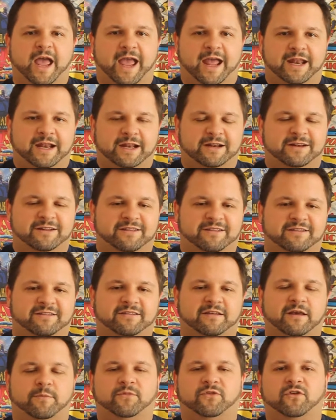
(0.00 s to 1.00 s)
And into the
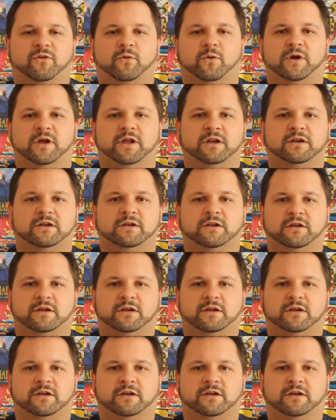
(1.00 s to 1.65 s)
subsequent